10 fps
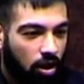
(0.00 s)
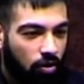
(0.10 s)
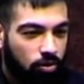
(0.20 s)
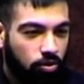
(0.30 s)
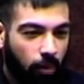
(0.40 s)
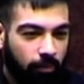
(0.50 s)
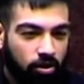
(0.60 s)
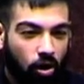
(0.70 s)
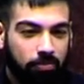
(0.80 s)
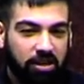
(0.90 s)
when you probably
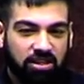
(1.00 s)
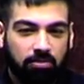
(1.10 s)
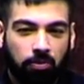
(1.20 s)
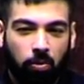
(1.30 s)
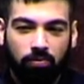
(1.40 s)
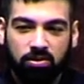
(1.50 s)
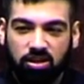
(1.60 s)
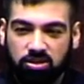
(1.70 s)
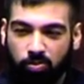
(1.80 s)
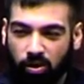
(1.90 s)
go meet him, he probably
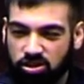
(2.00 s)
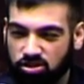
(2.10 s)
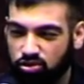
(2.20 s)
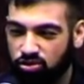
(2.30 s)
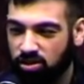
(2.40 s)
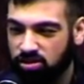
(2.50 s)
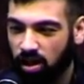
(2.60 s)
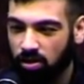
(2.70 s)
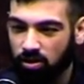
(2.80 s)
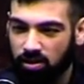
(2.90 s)
just brushes you to the
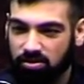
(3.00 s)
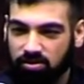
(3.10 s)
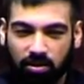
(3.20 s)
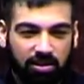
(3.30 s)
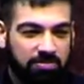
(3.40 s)
side. Look at this